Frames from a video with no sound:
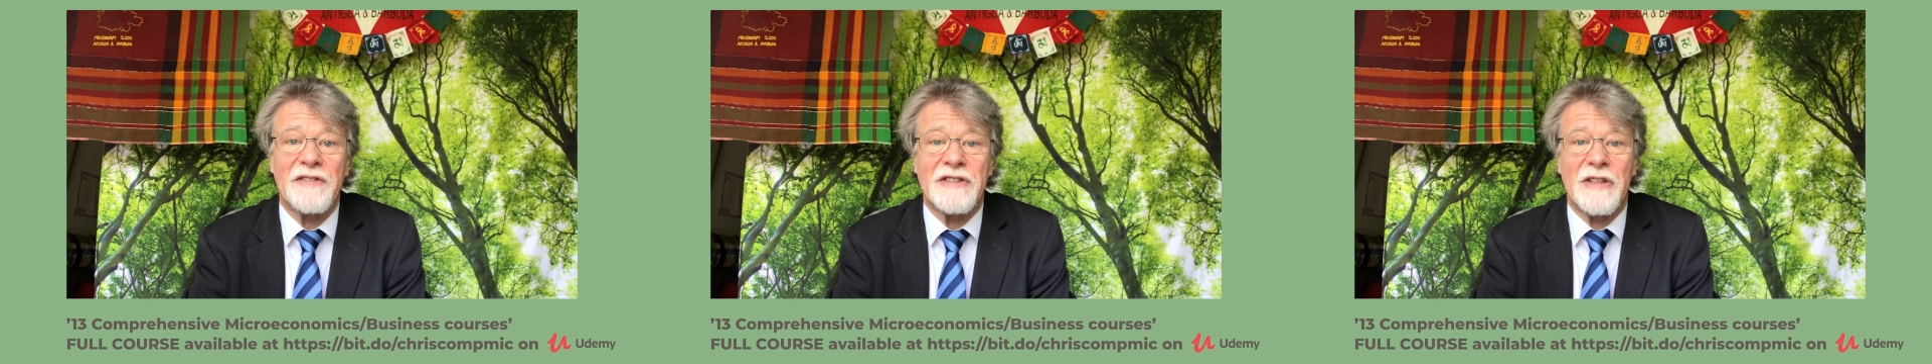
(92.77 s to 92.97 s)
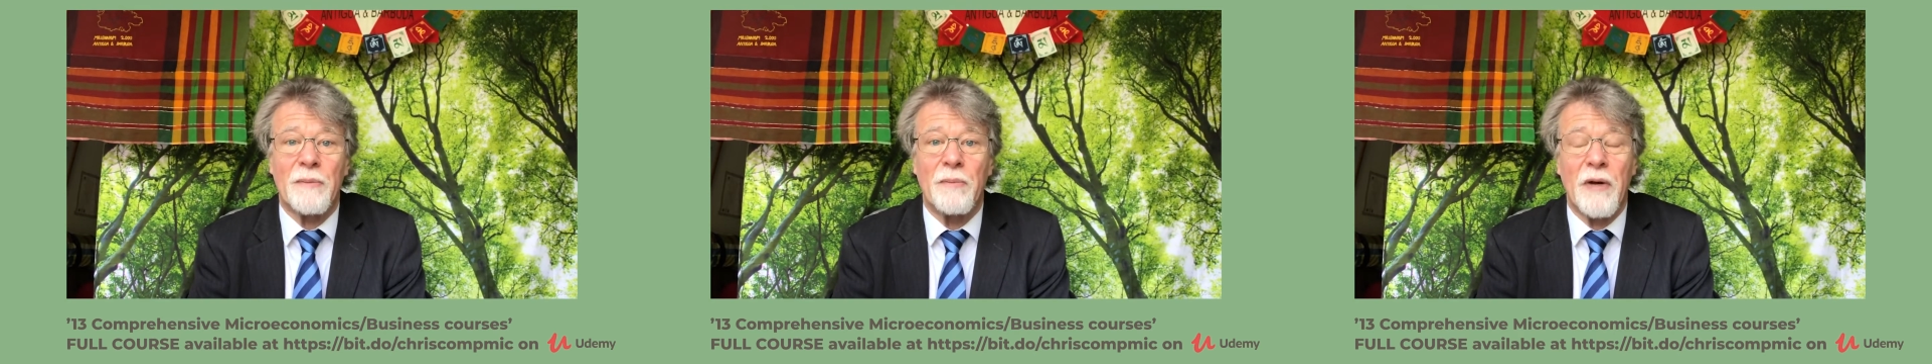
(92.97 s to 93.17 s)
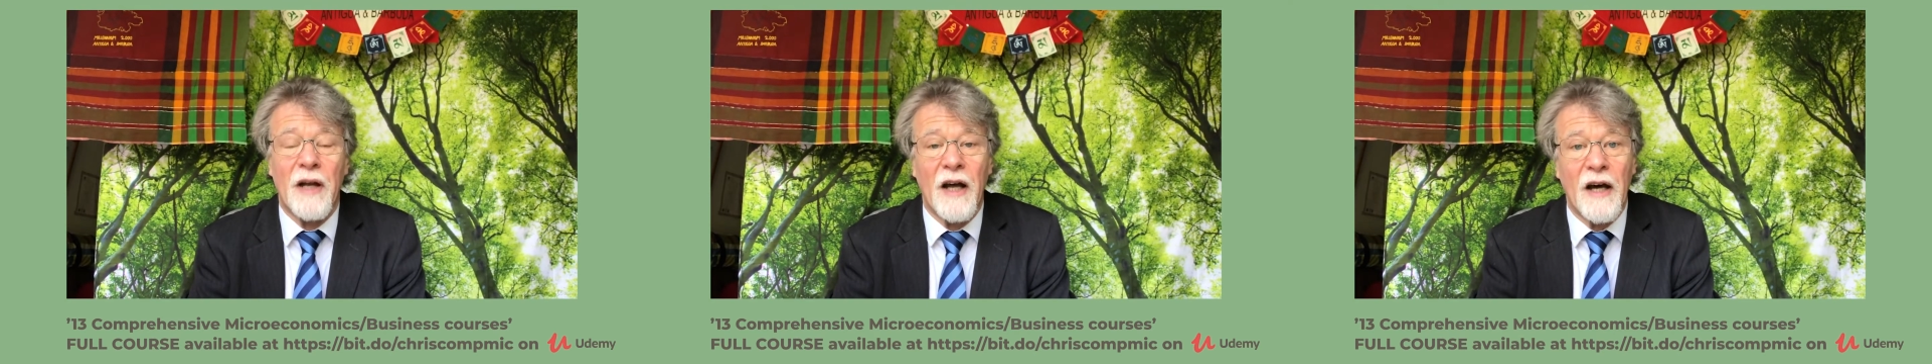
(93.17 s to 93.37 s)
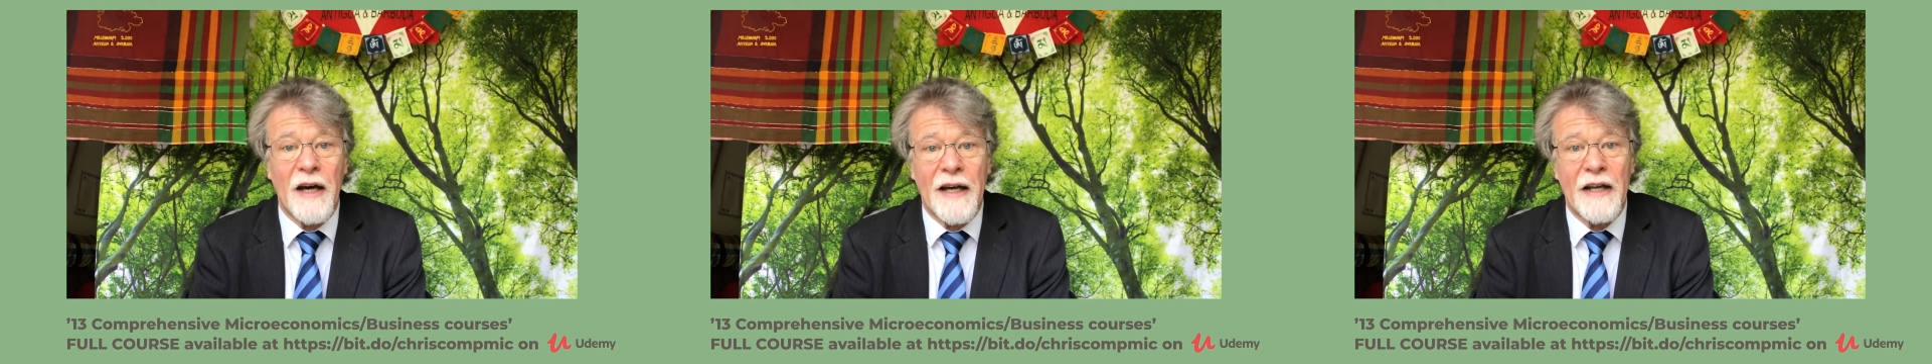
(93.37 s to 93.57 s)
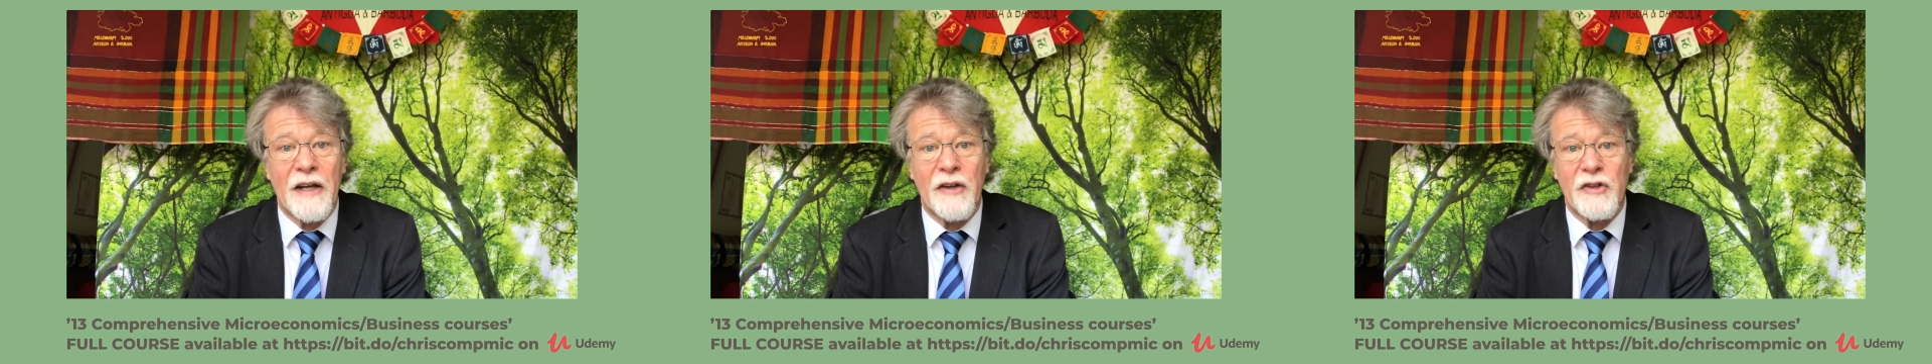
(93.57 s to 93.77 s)

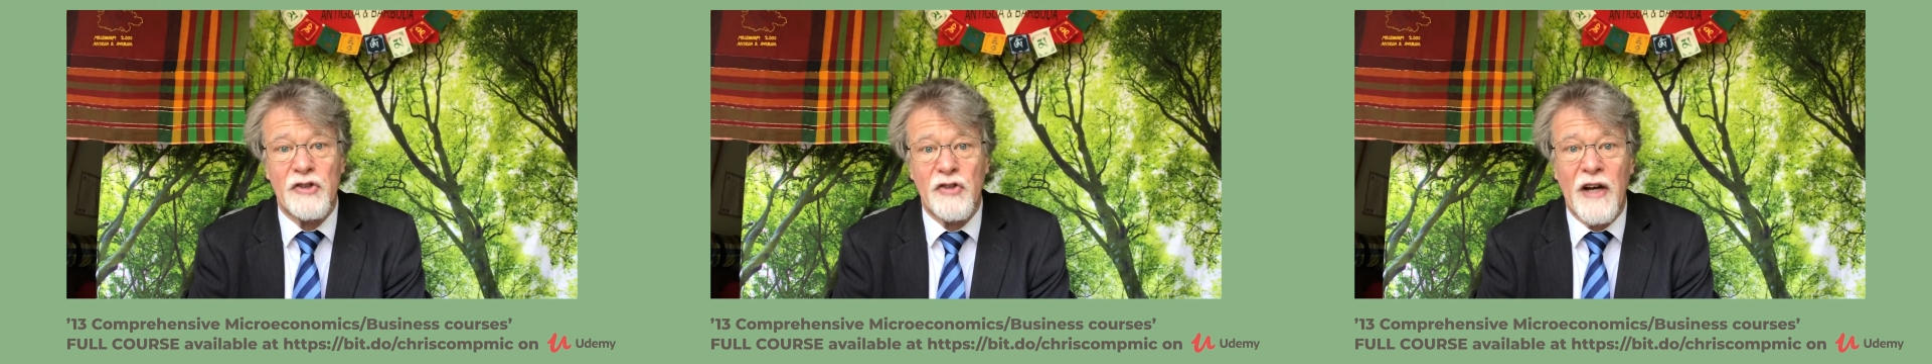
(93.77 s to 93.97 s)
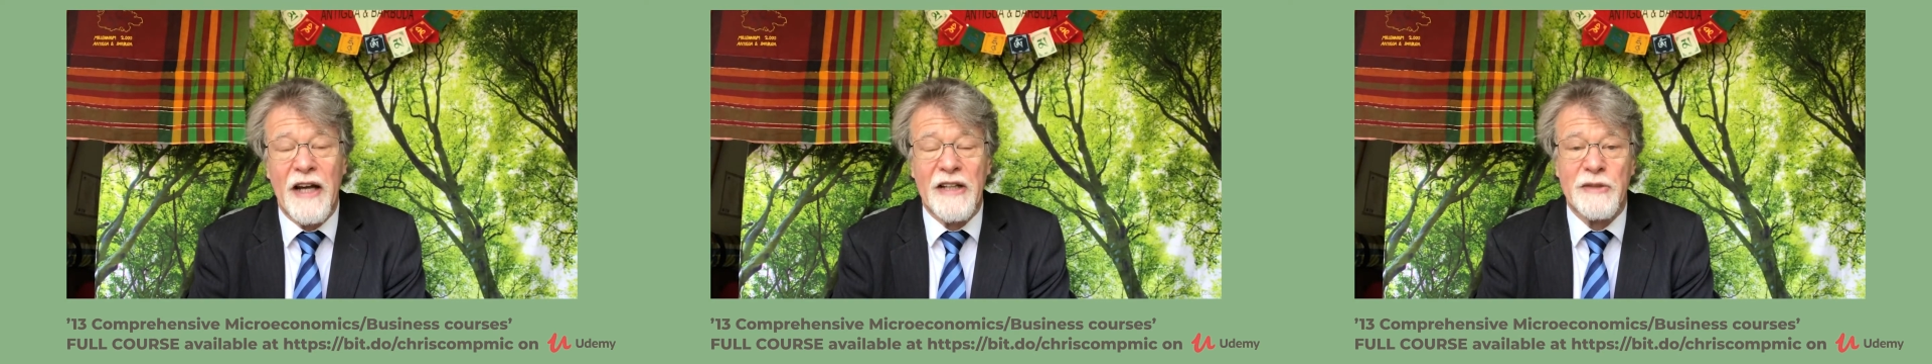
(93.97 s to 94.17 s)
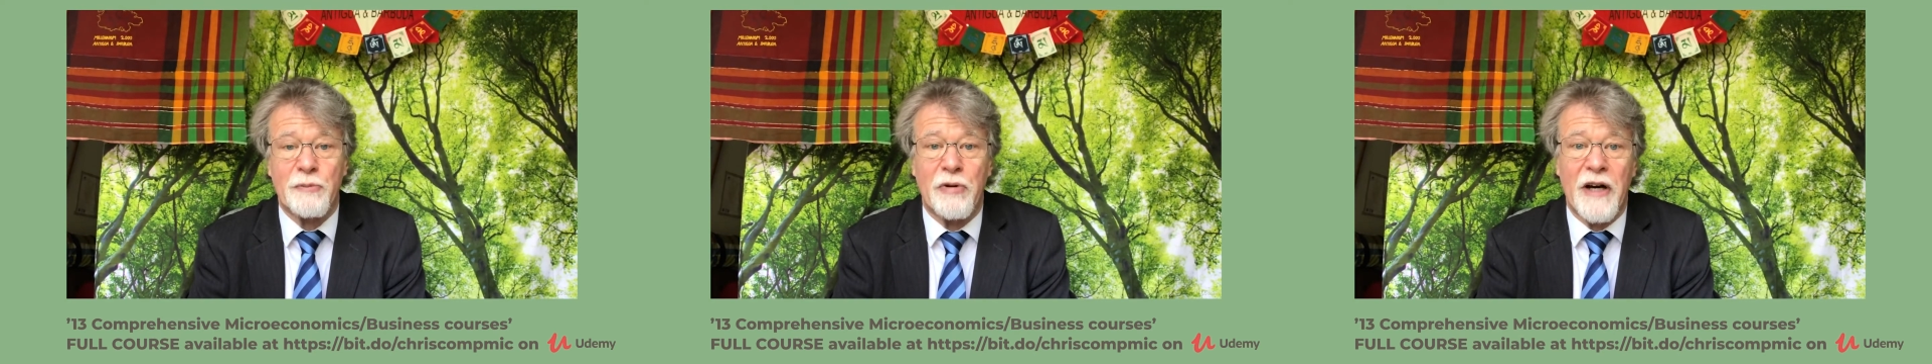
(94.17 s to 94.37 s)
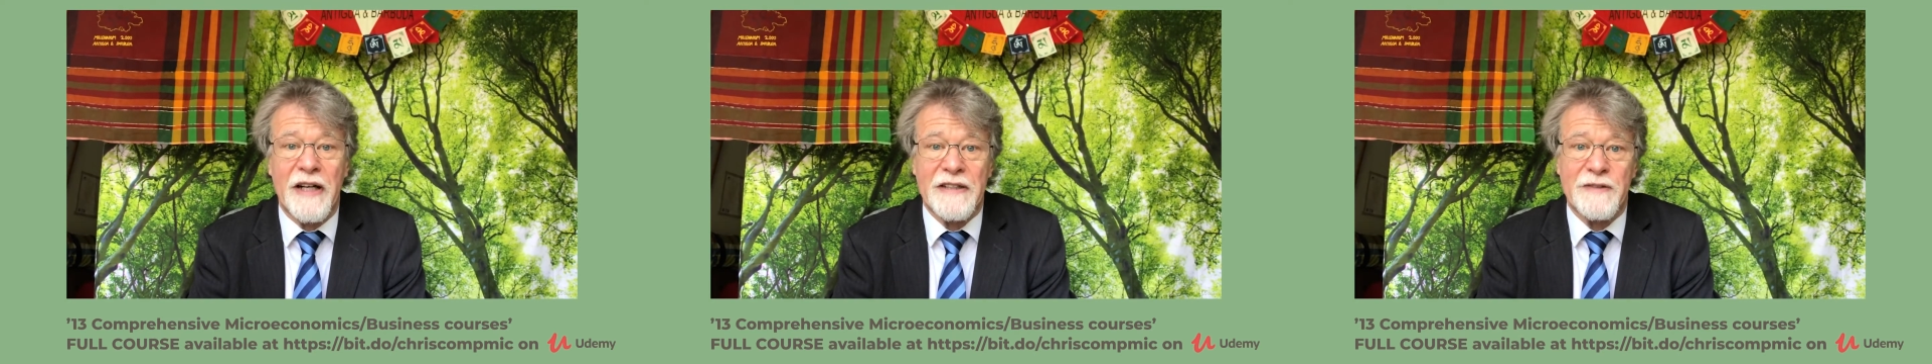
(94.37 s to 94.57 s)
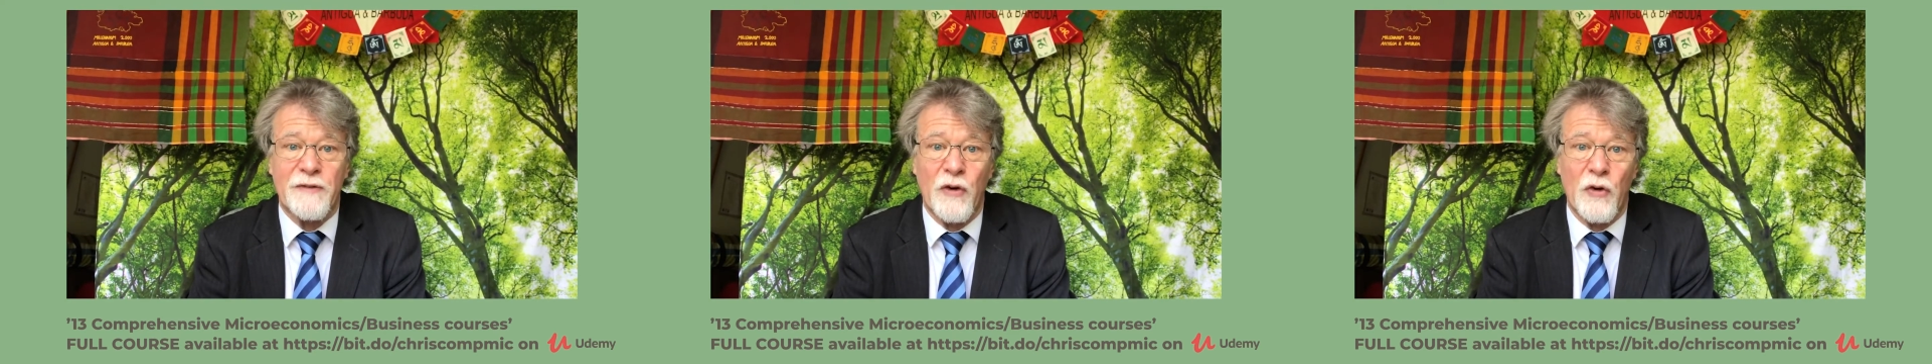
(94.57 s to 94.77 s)
supply contracts,
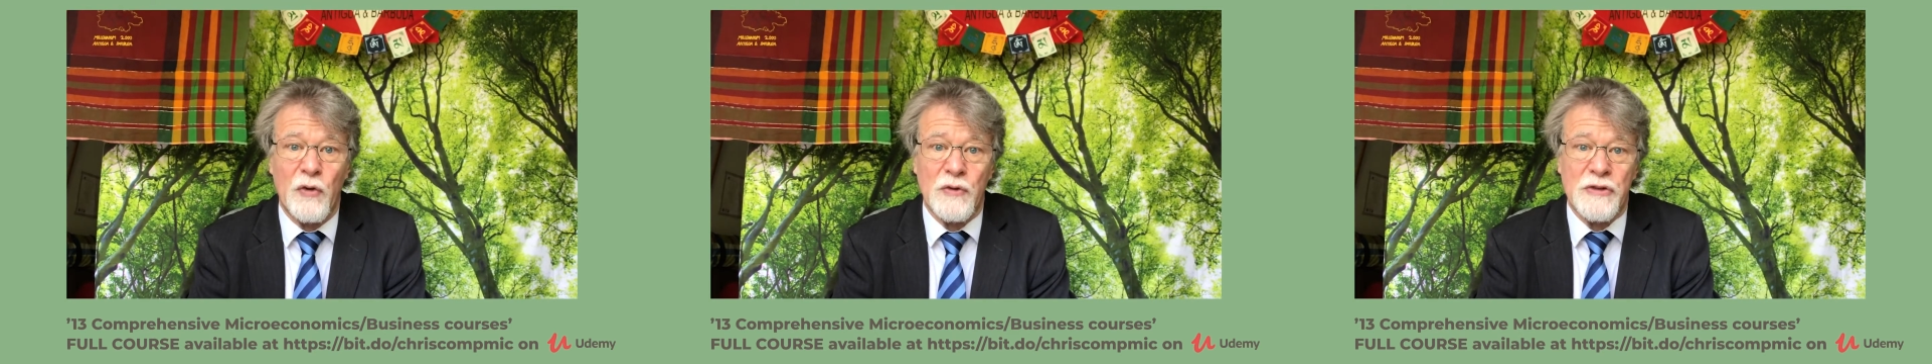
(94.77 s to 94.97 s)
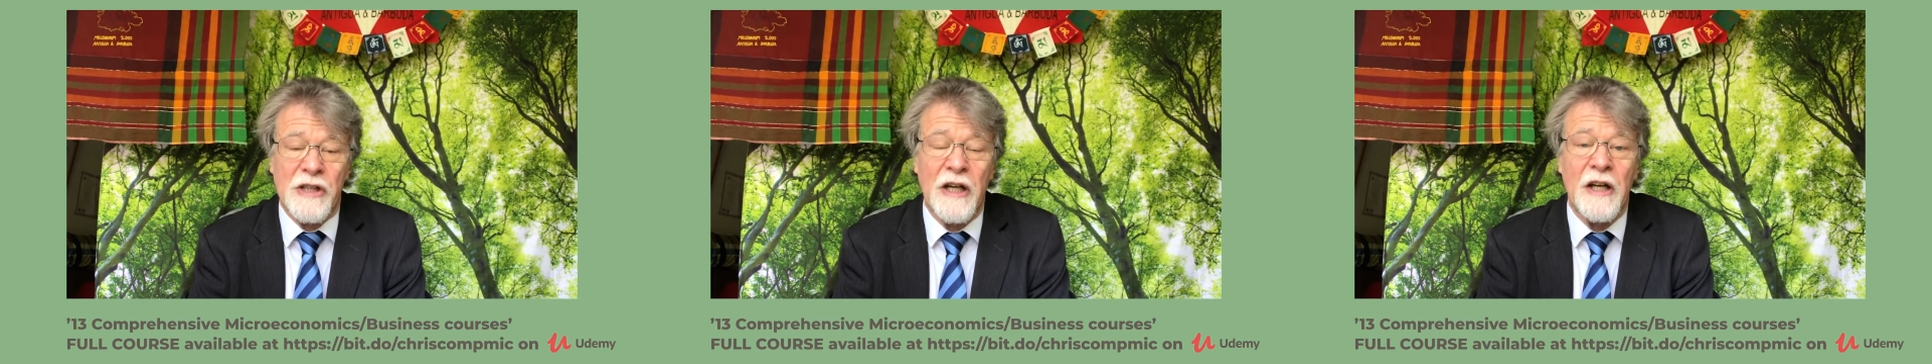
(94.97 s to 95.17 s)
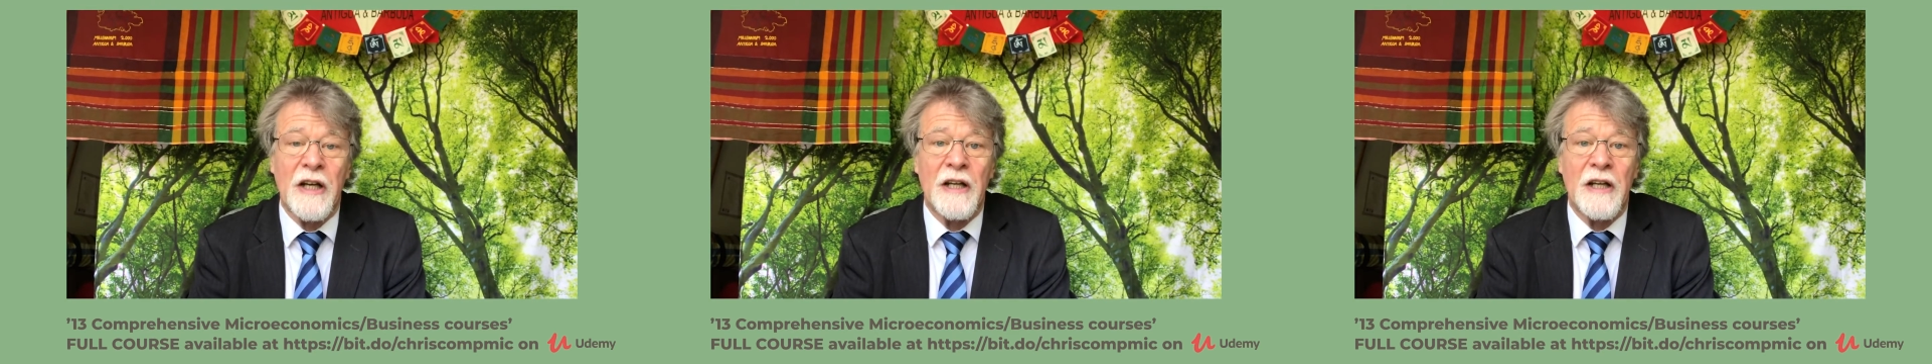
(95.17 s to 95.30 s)
price falls.